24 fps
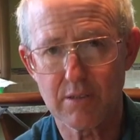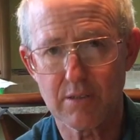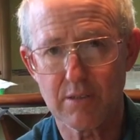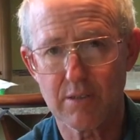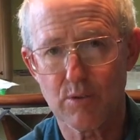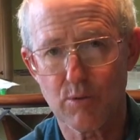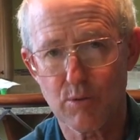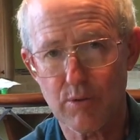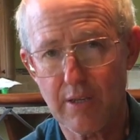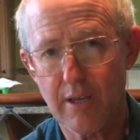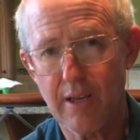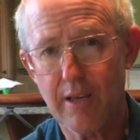in
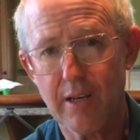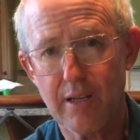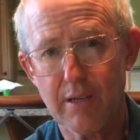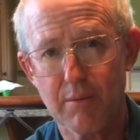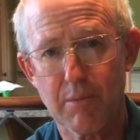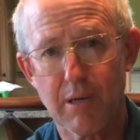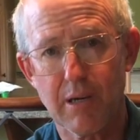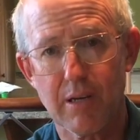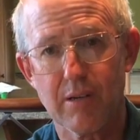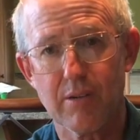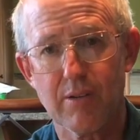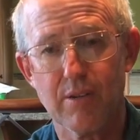organic
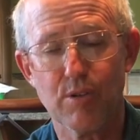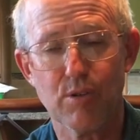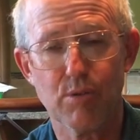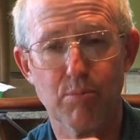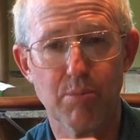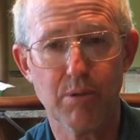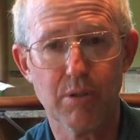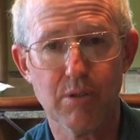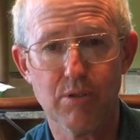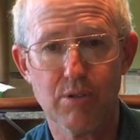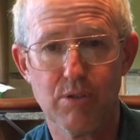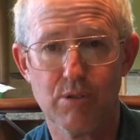matter that you
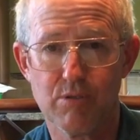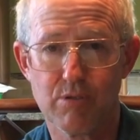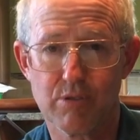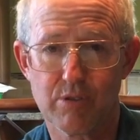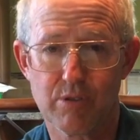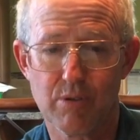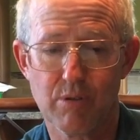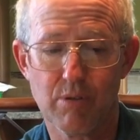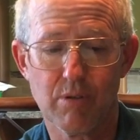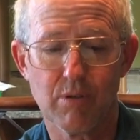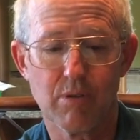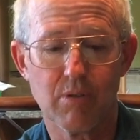build in your
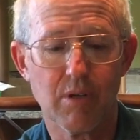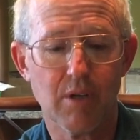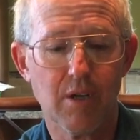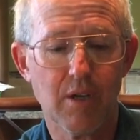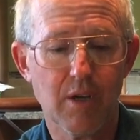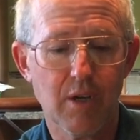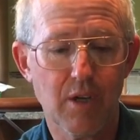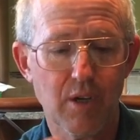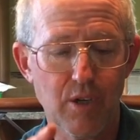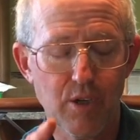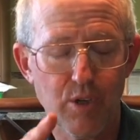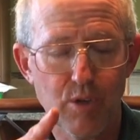soil,
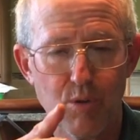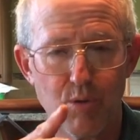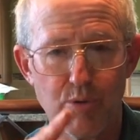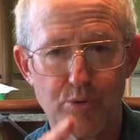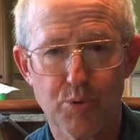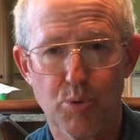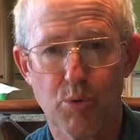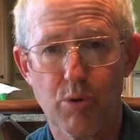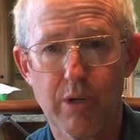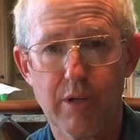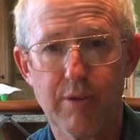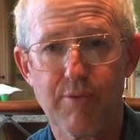you hold
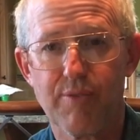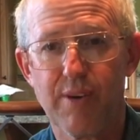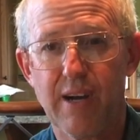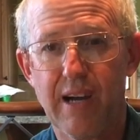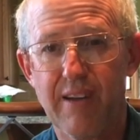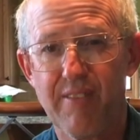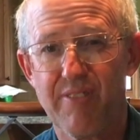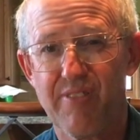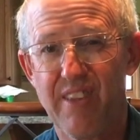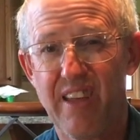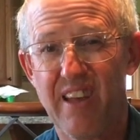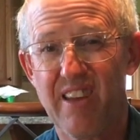
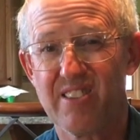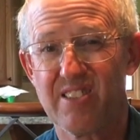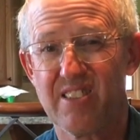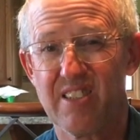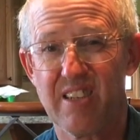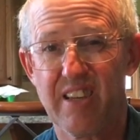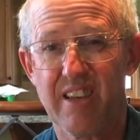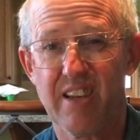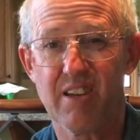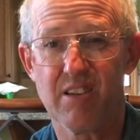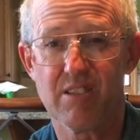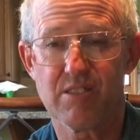
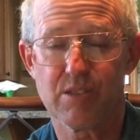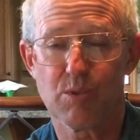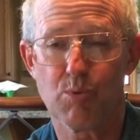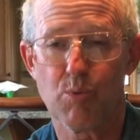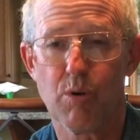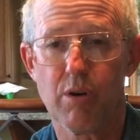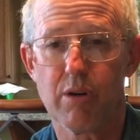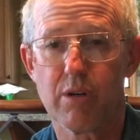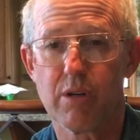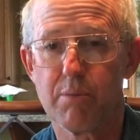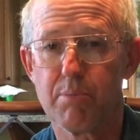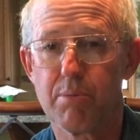25,000 gallons of
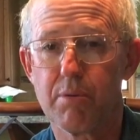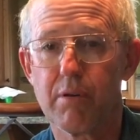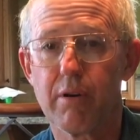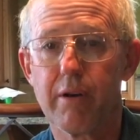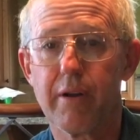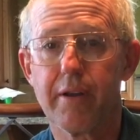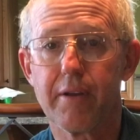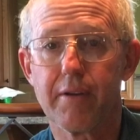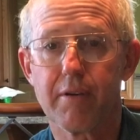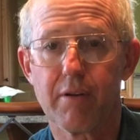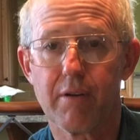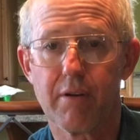water per
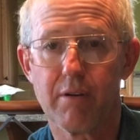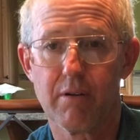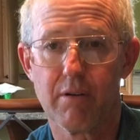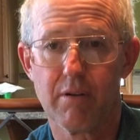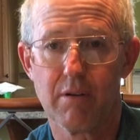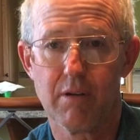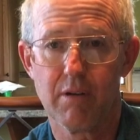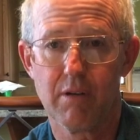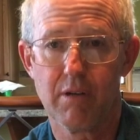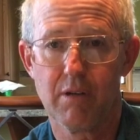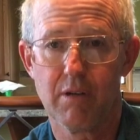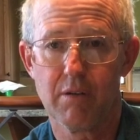acre
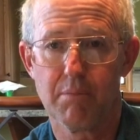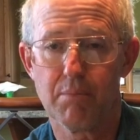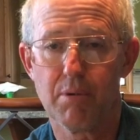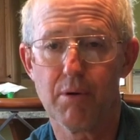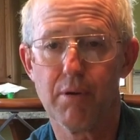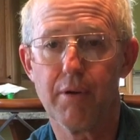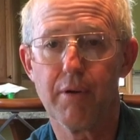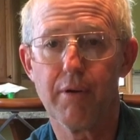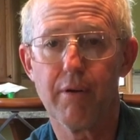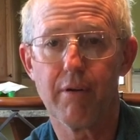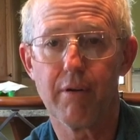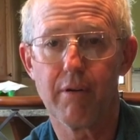
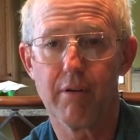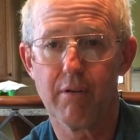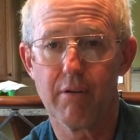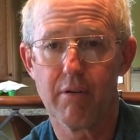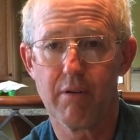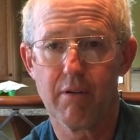per year.